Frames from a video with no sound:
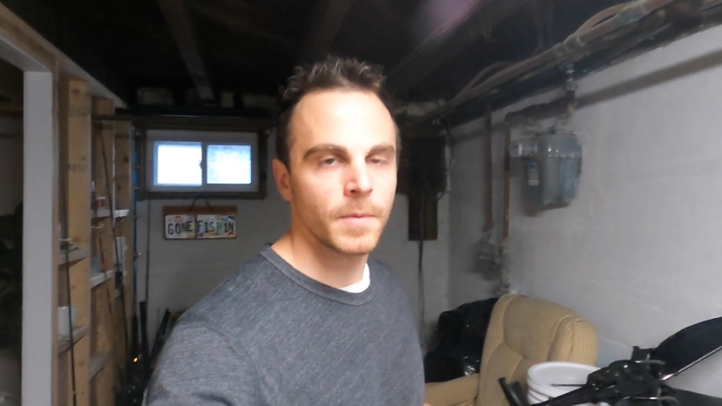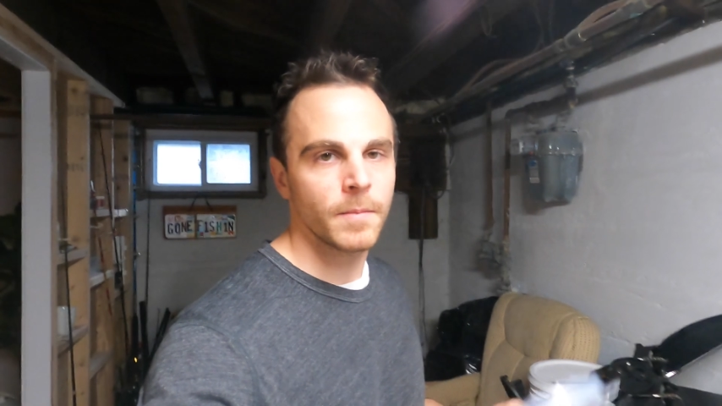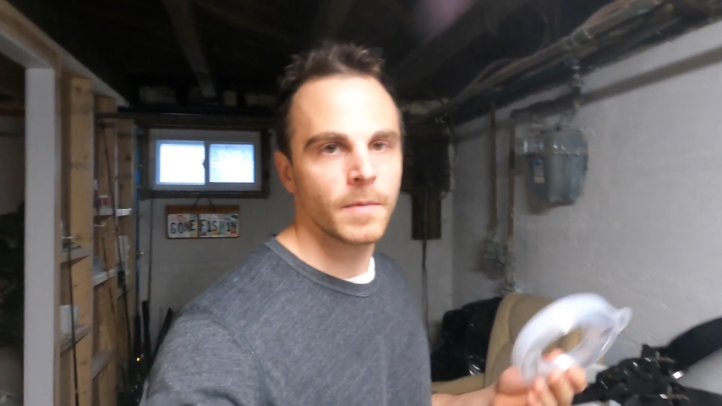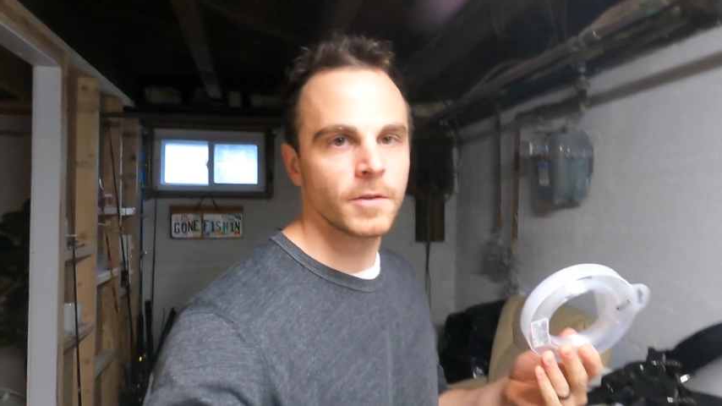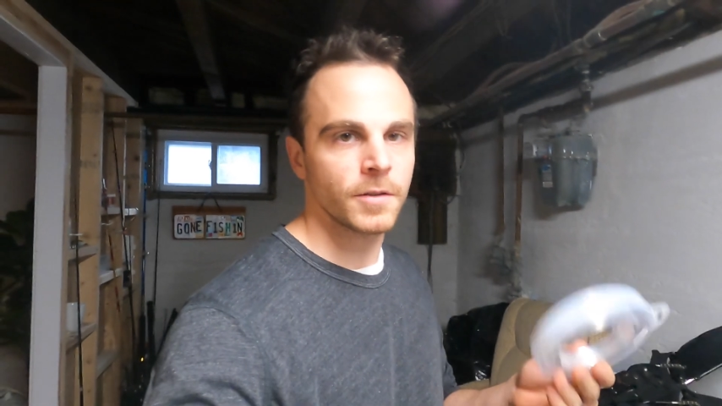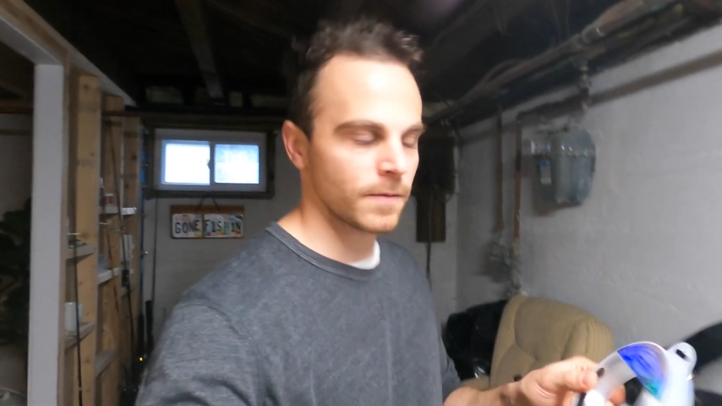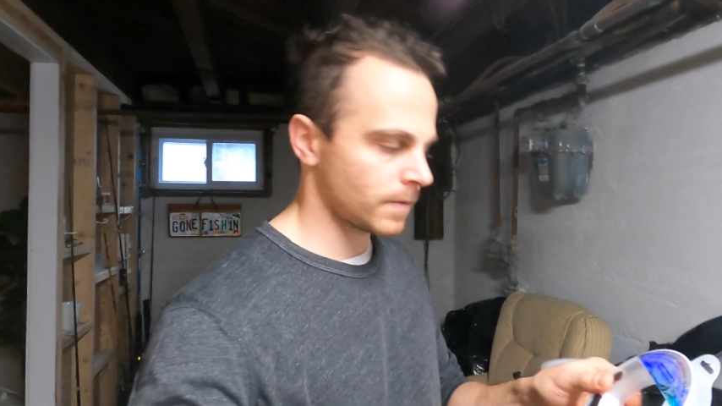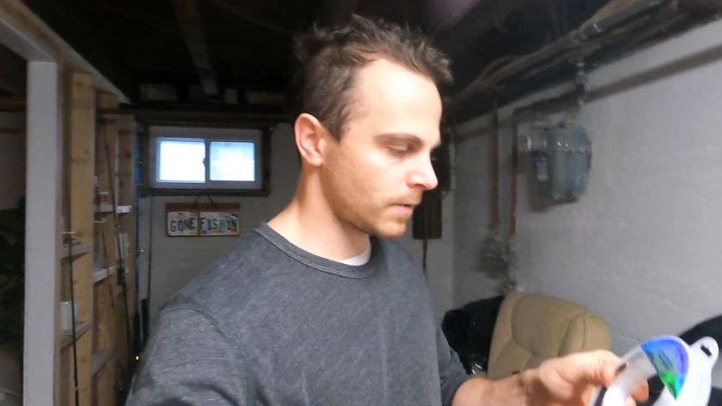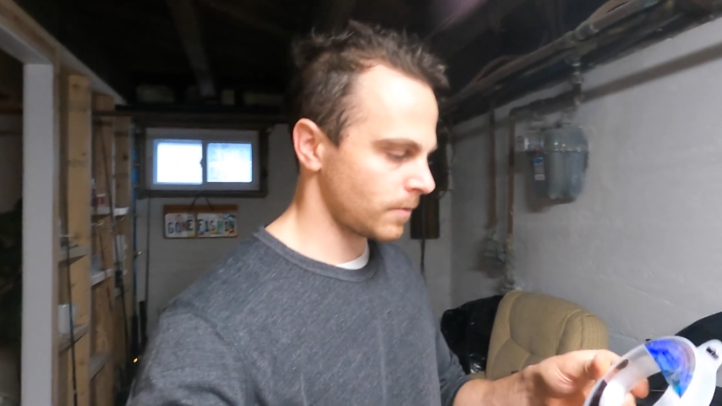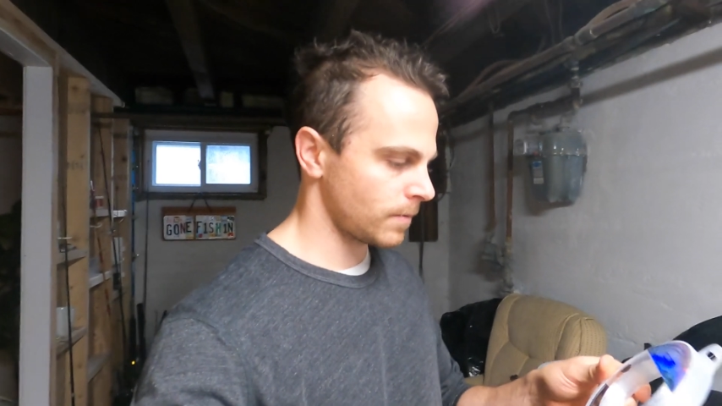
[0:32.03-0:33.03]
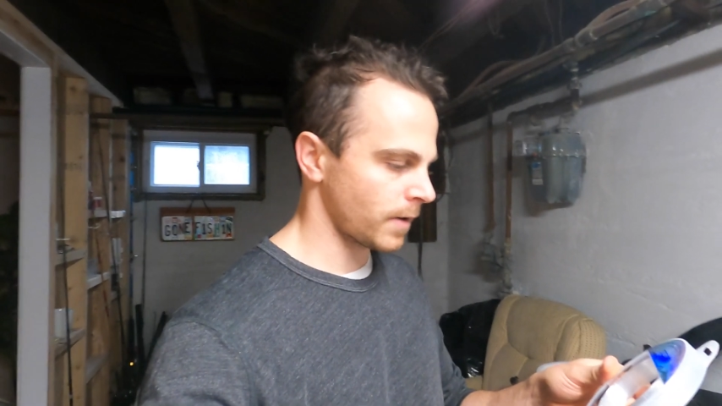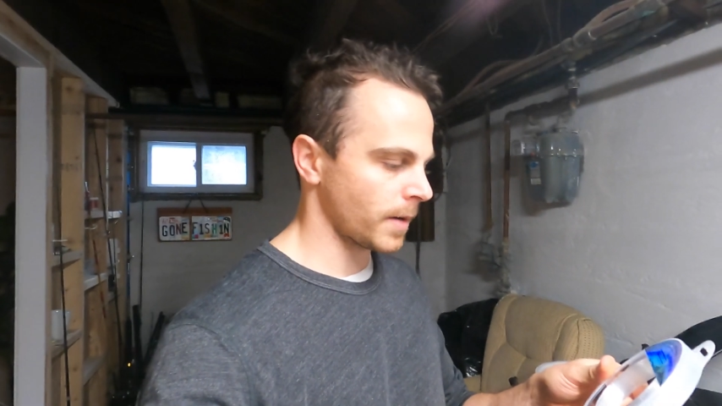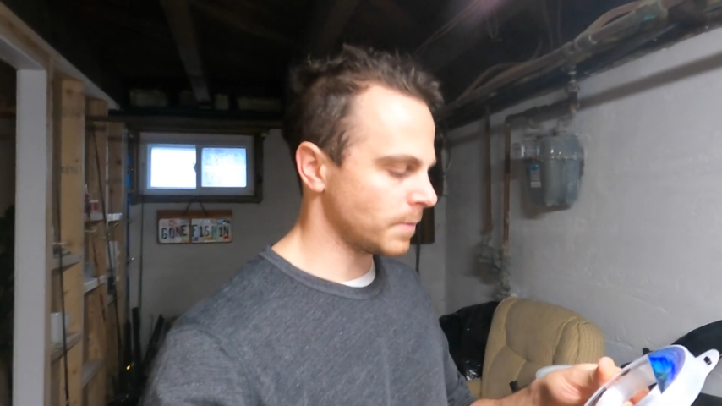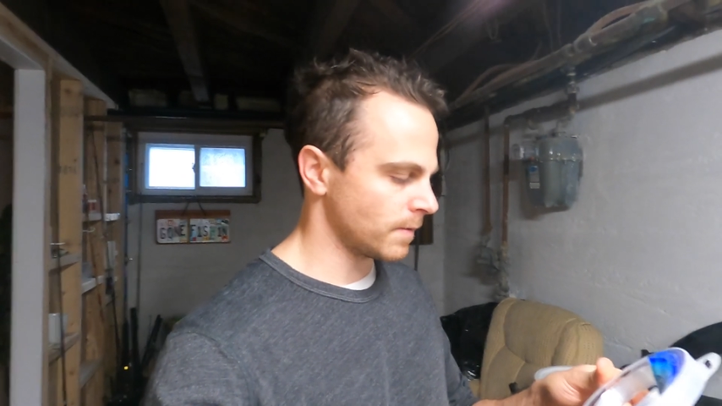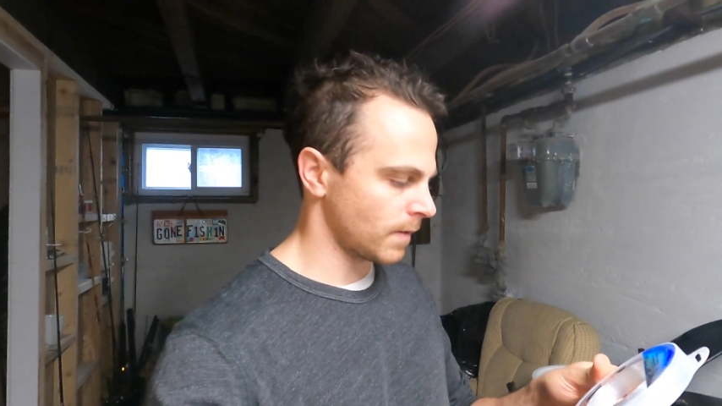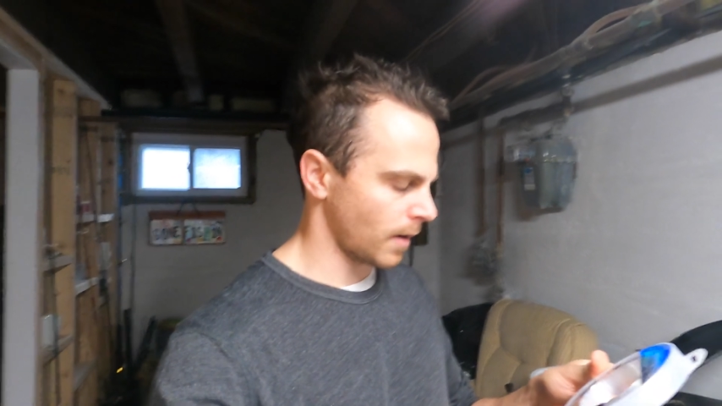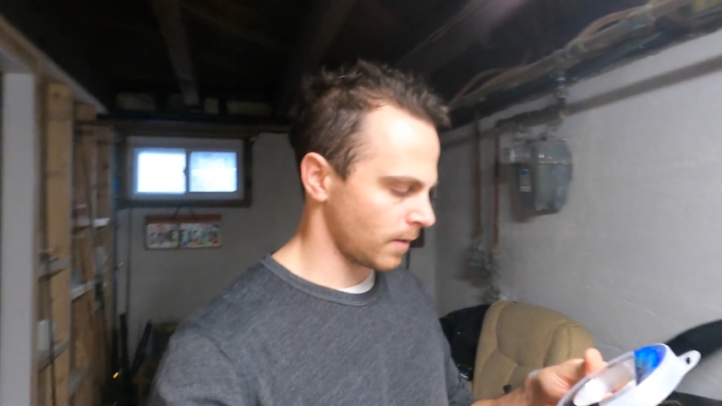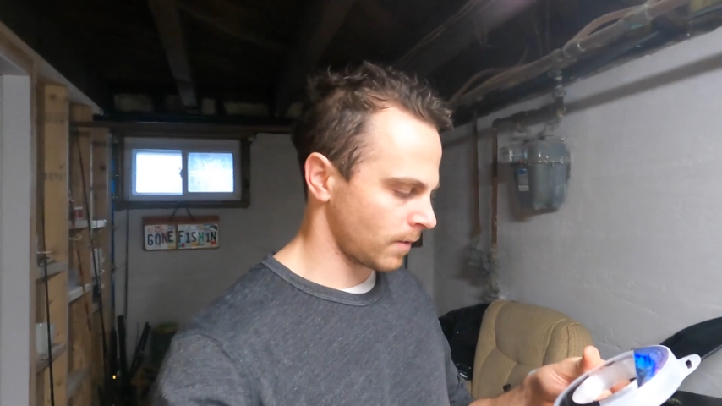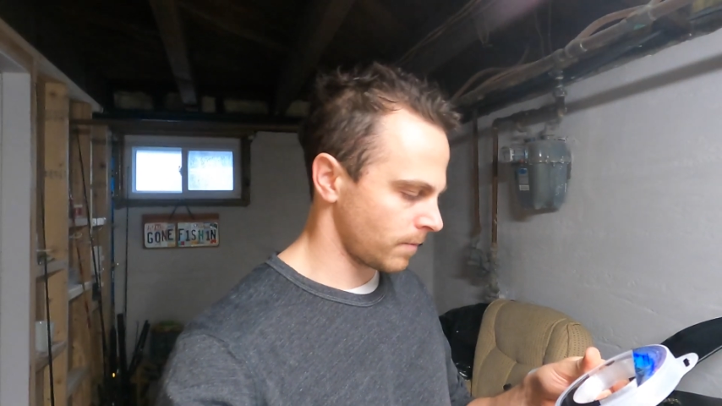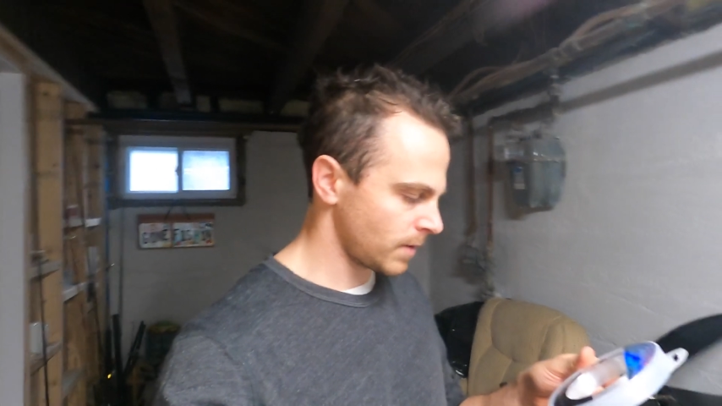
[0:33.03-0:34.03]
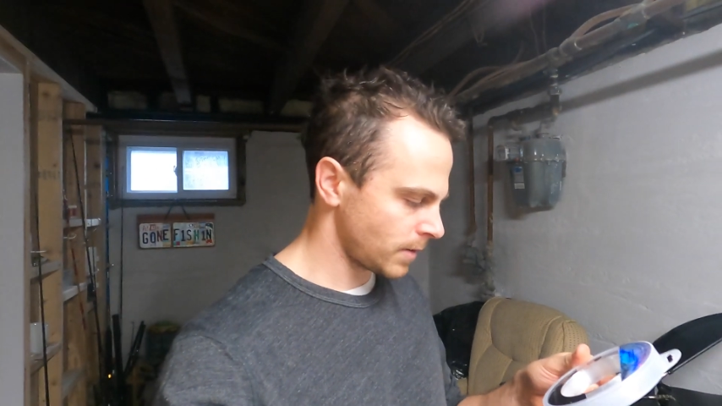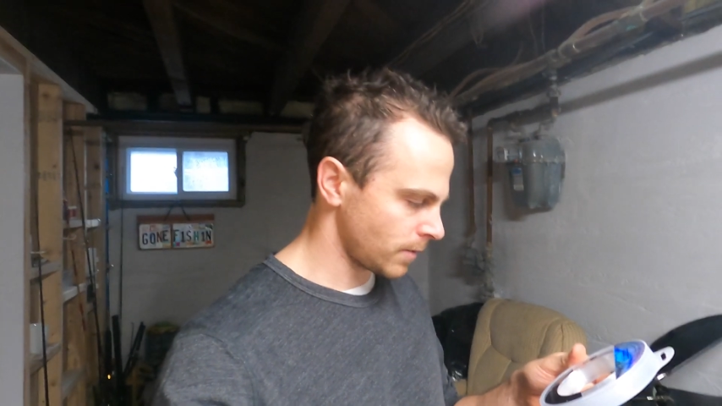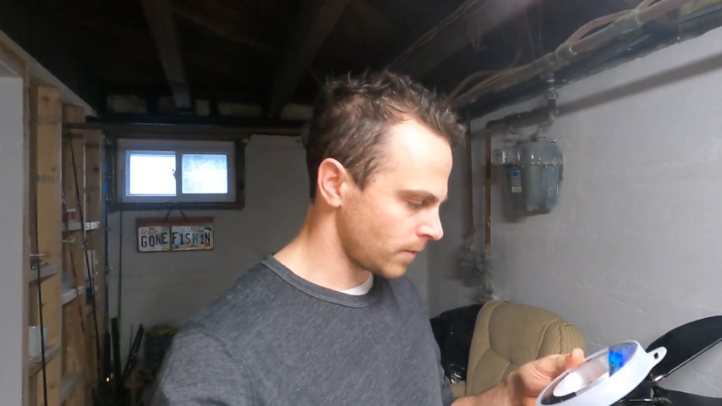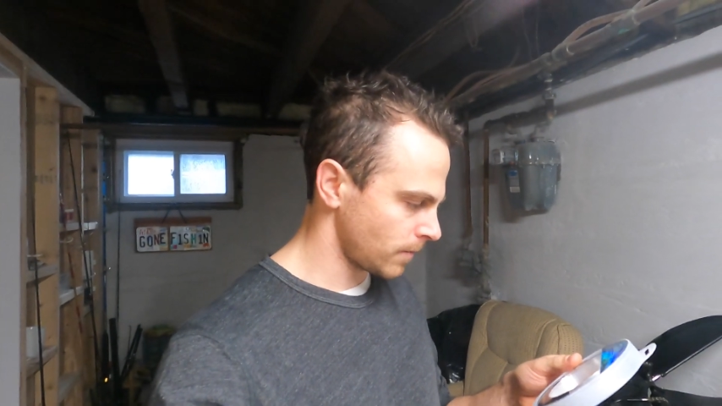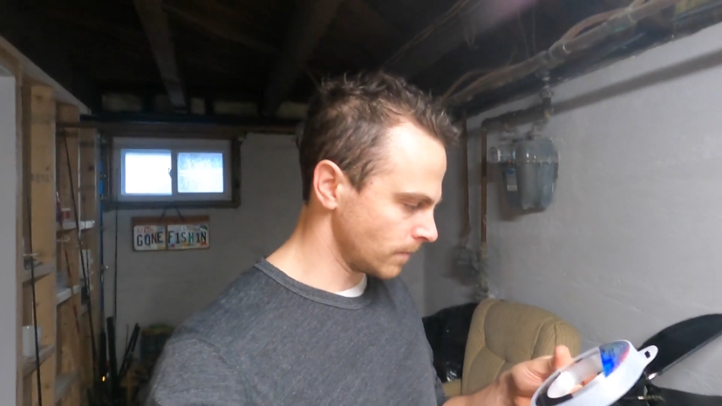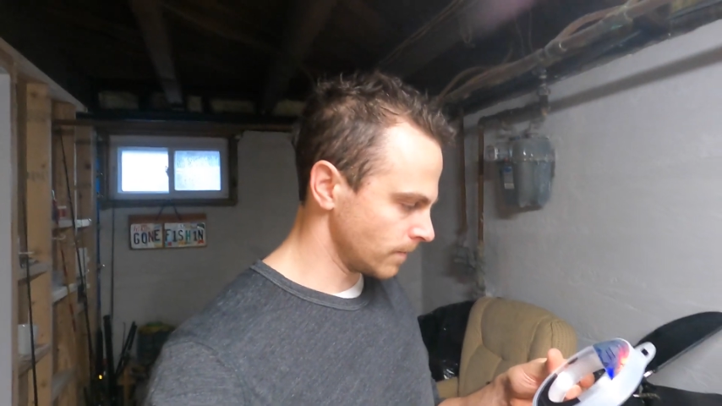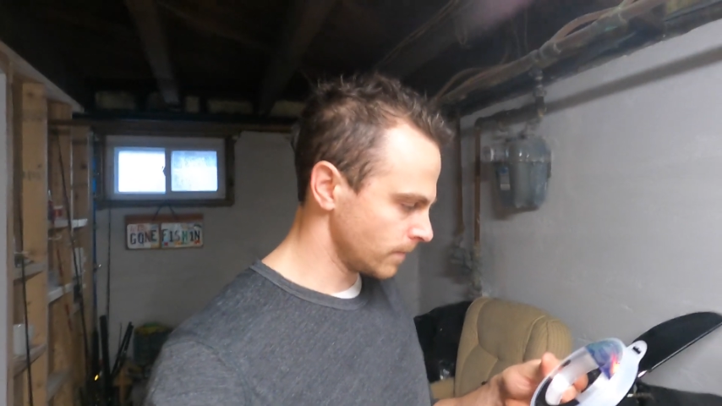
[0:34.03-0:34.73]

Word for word: to be a mixture of two types of nylon material.